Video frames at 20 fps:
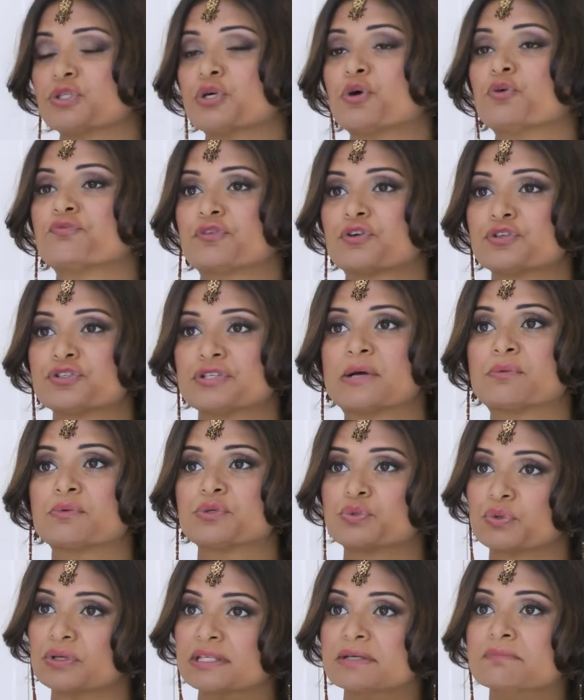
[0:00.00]
So First Sight
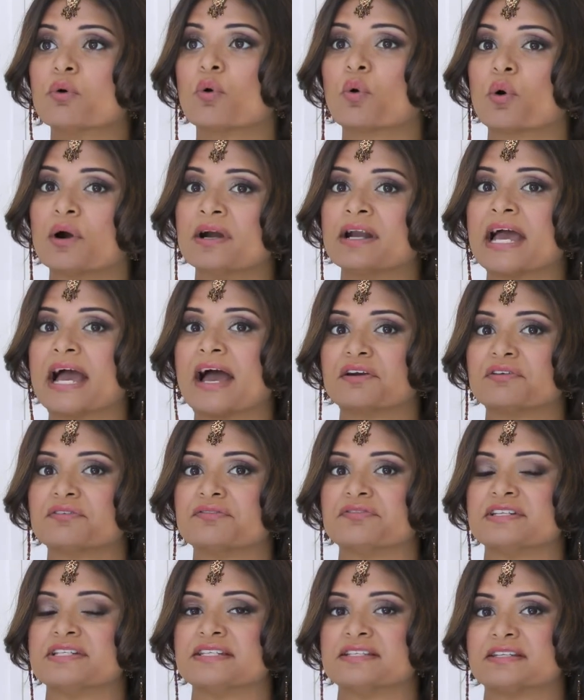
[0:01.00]
was really born out
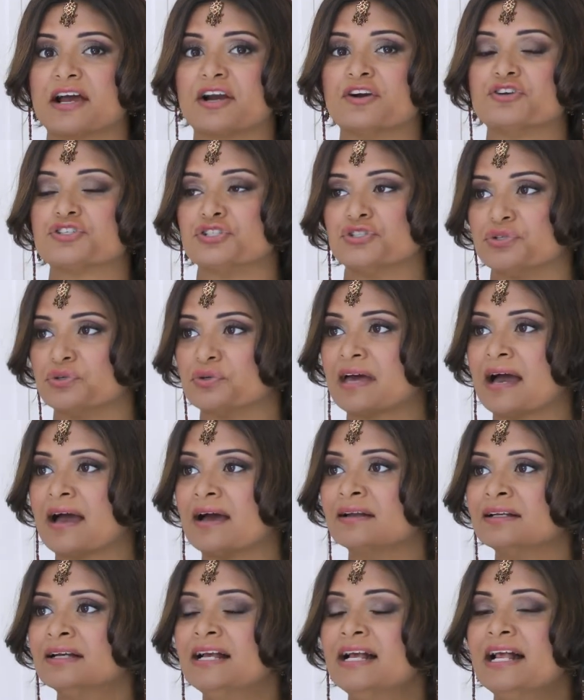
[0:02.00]
of a desire to do
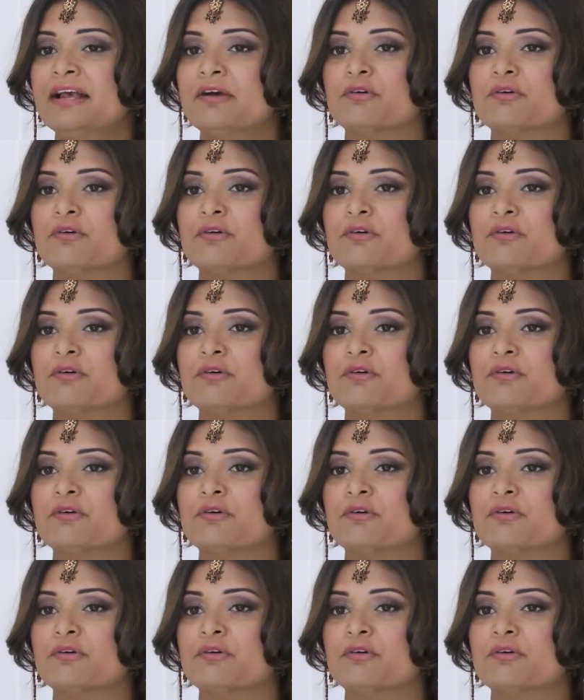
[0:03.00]
that.